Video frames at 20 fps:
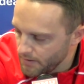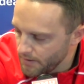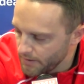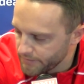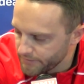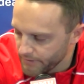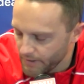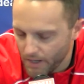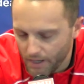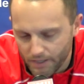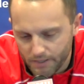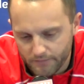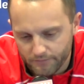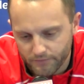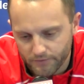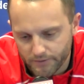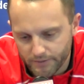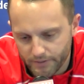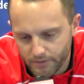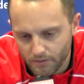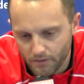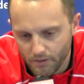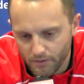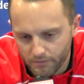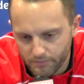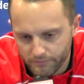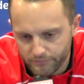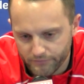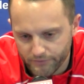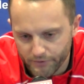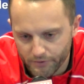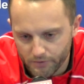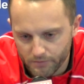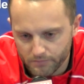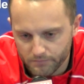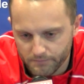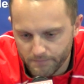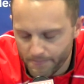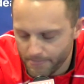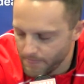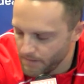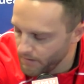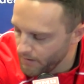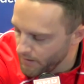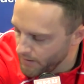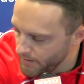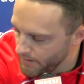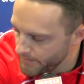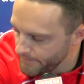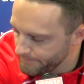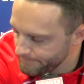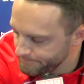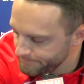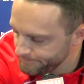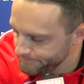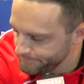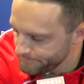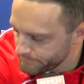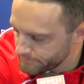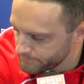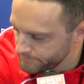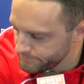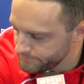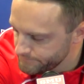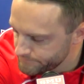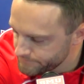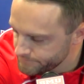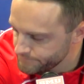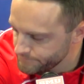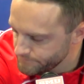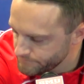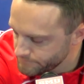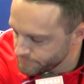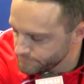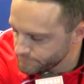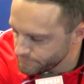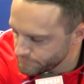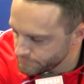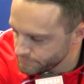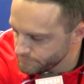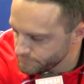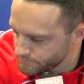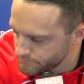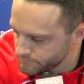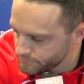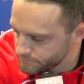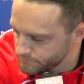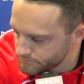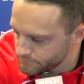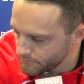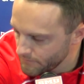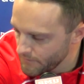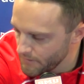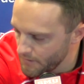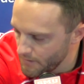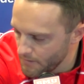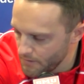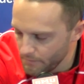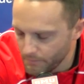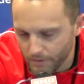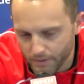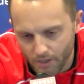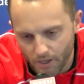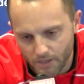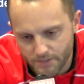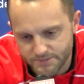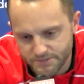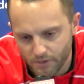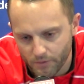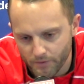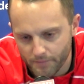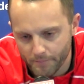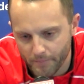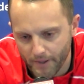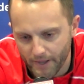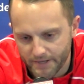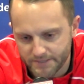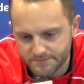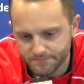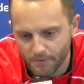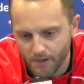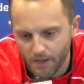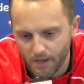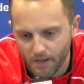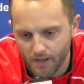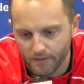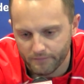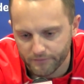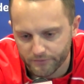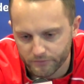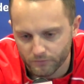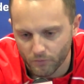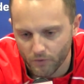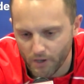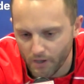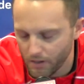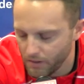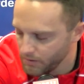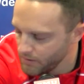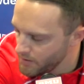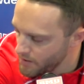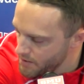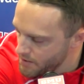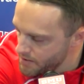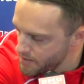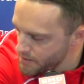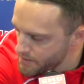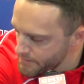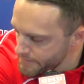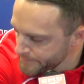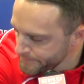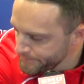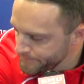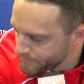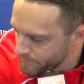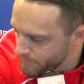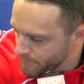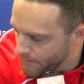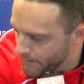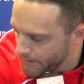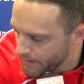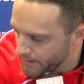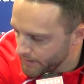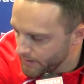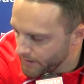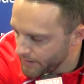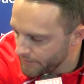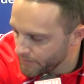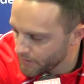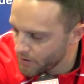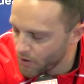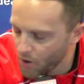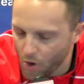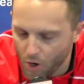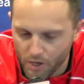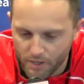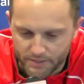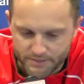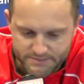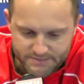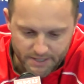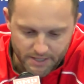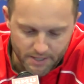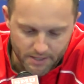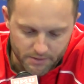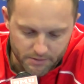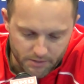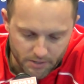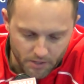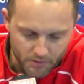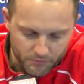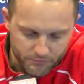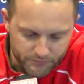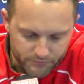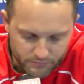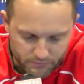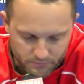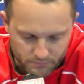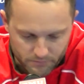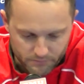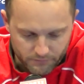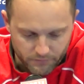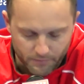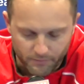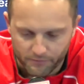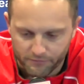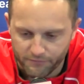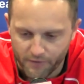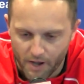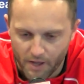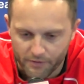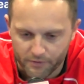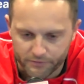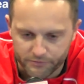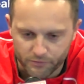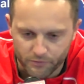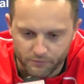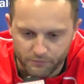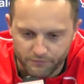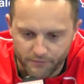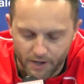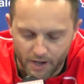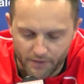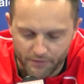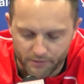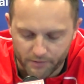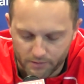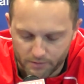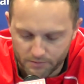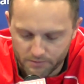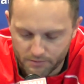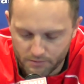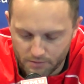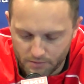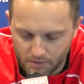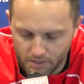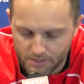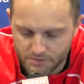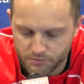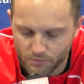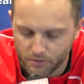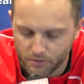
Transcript: is a heck of a leader on the field. But he also impacts my life as well. And in the card, he said, you know, from a father to a father, you know, I just